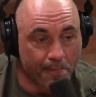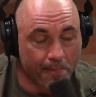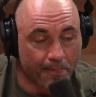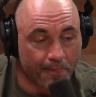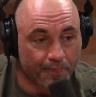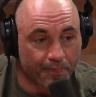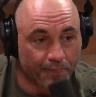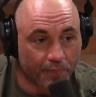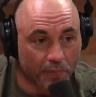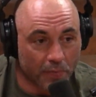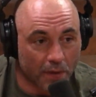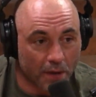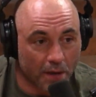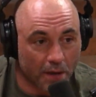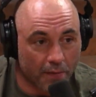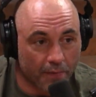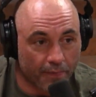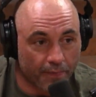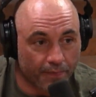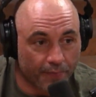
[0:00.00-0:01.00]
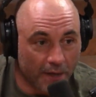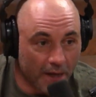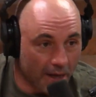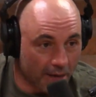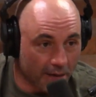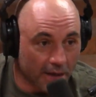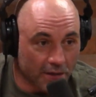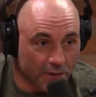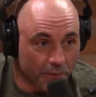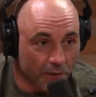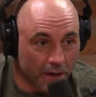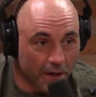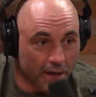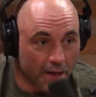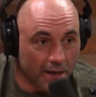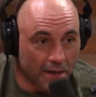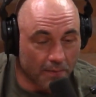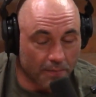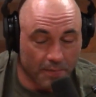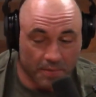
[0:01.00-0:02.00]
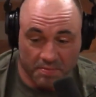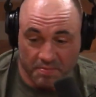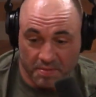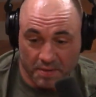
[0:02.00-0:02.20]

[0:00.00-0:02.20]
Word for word: You said it for me. Yeah, that's what it yeah, is.